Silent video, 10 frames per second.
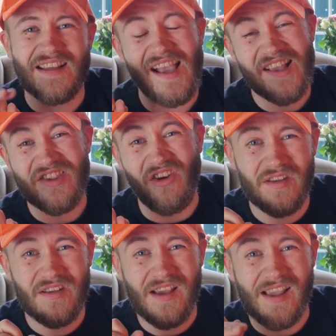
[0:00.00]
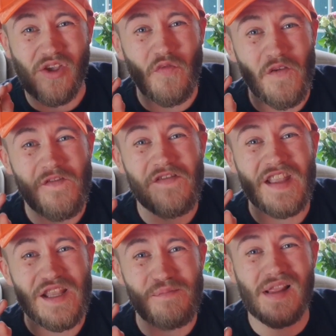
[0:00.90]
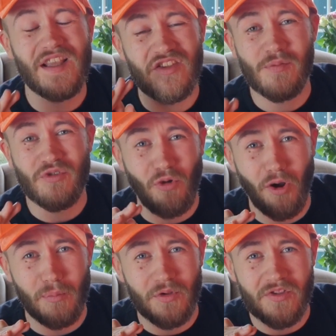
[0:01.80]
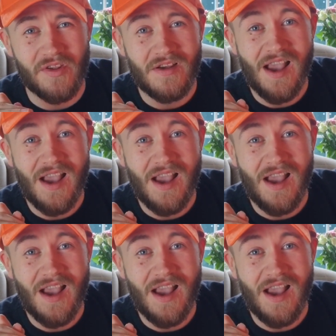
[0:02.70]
KSI has over 15 million subscribers